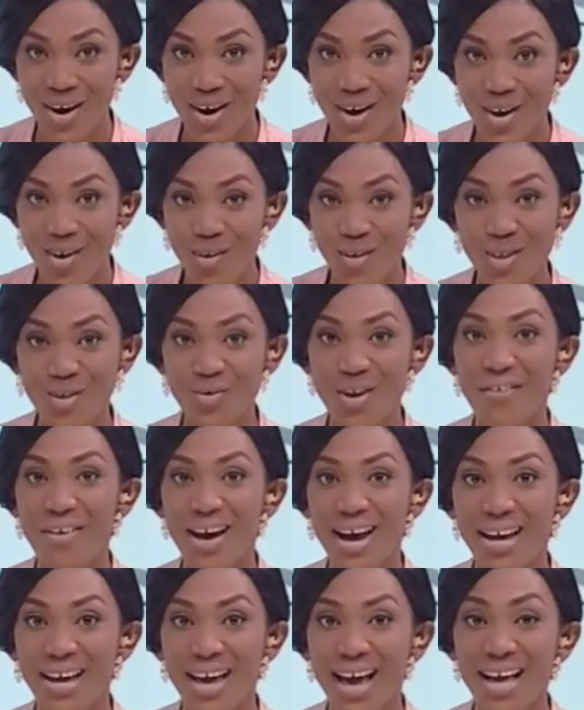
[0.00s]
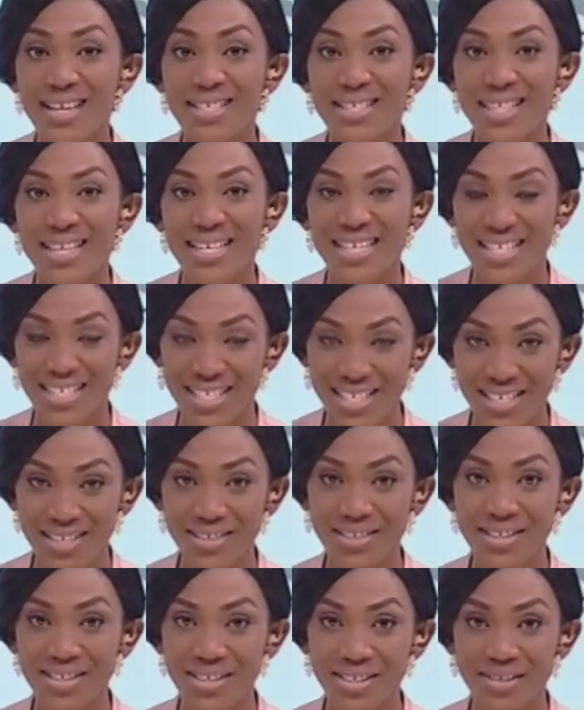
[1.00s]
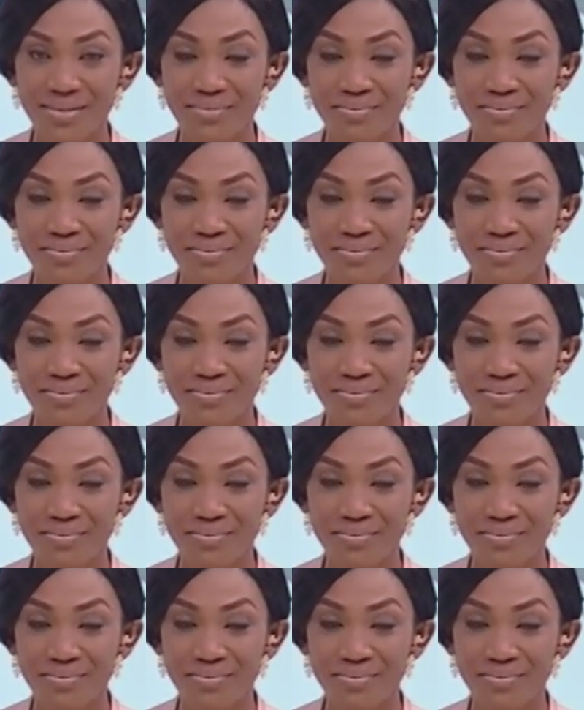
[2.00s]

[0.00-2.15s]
Oswarai has the details.